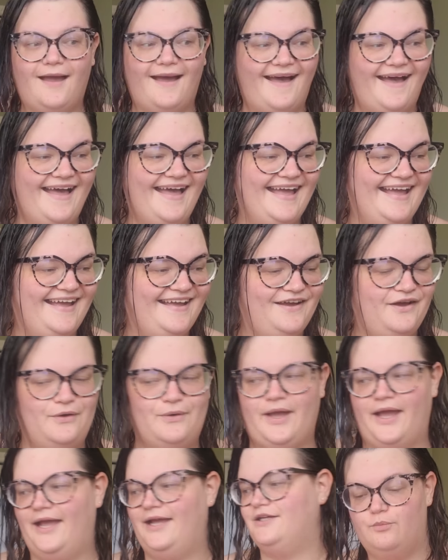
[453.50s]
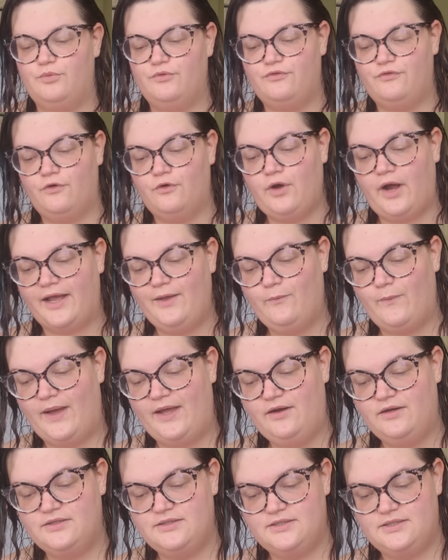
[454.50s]
Hi. Okay. Before I
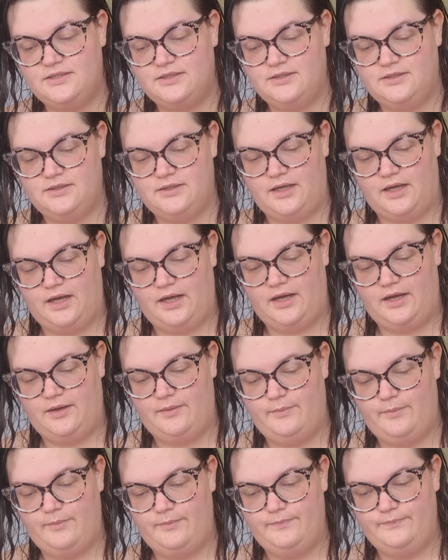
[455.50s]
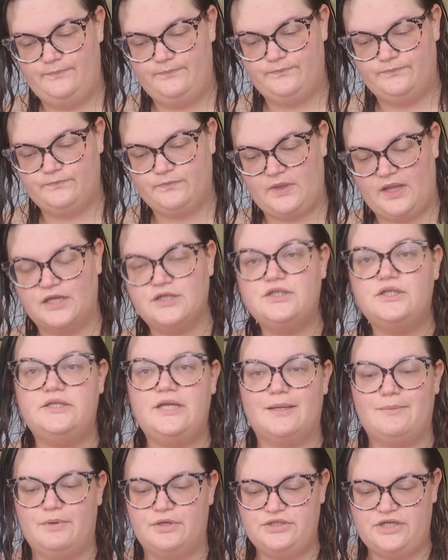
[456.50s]
went um, to
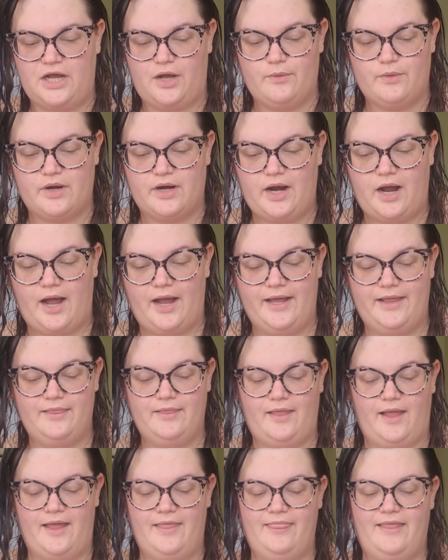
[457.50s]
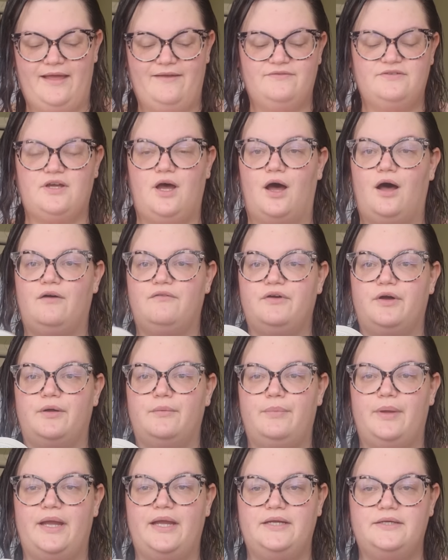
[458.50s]
take my shower, I, I left off
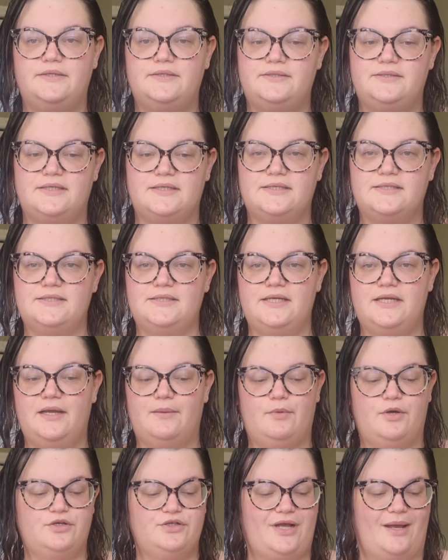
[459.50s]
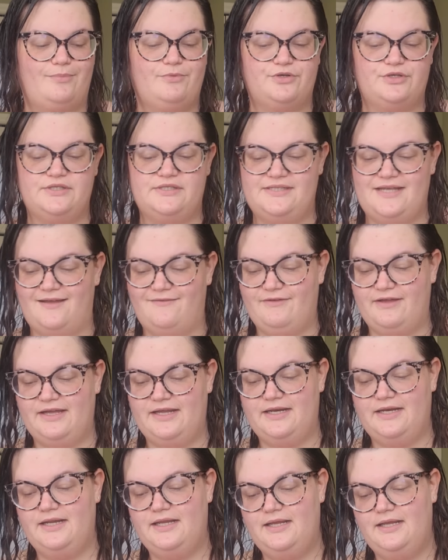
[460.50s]
on page 60. I'm on chapter
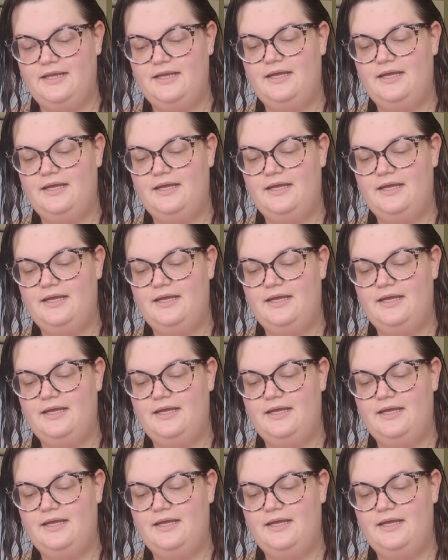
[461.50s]
7.